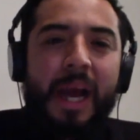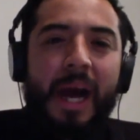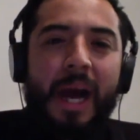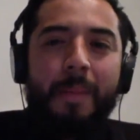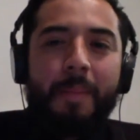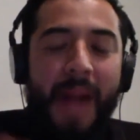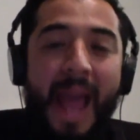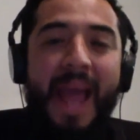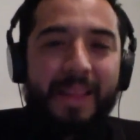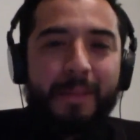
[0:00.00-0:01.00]
But I
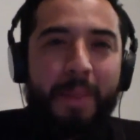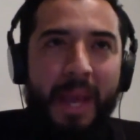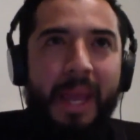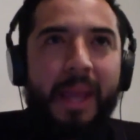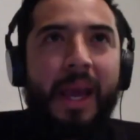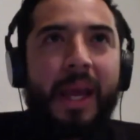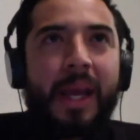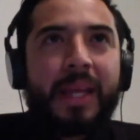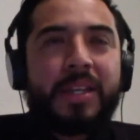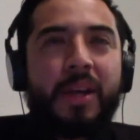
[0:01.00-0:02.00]
had to pay, and I
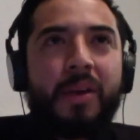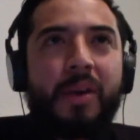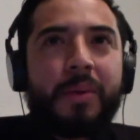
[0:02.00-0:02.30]
can tell you